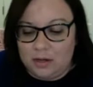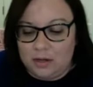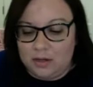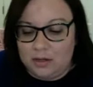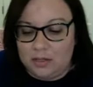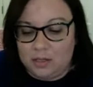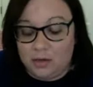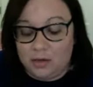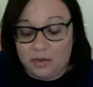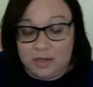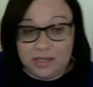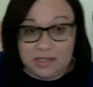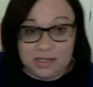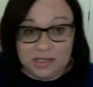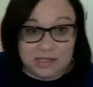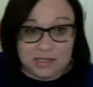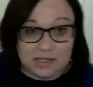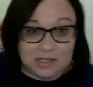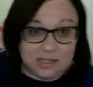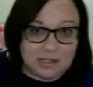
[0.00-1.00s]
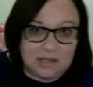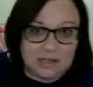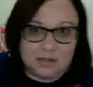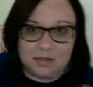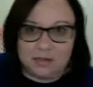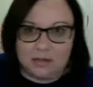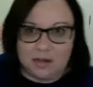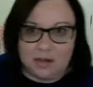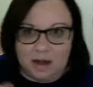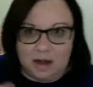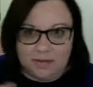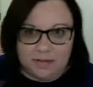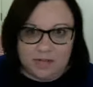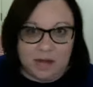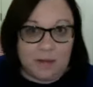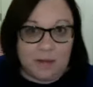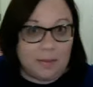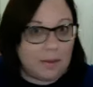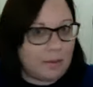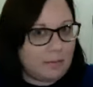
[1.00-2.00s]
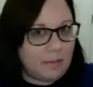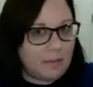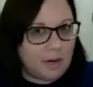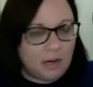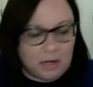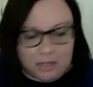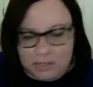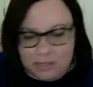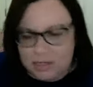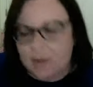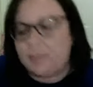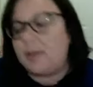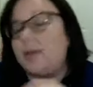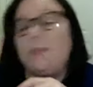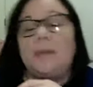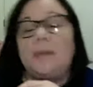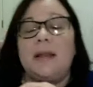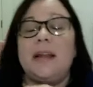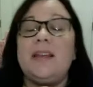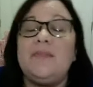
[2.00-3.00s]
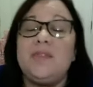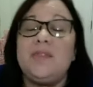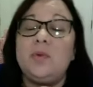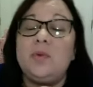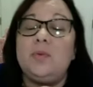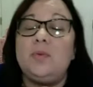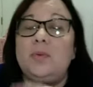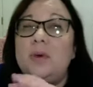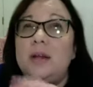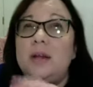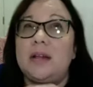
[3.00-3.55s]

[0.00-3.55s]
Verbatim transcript: so this is off topic but on topic, but if you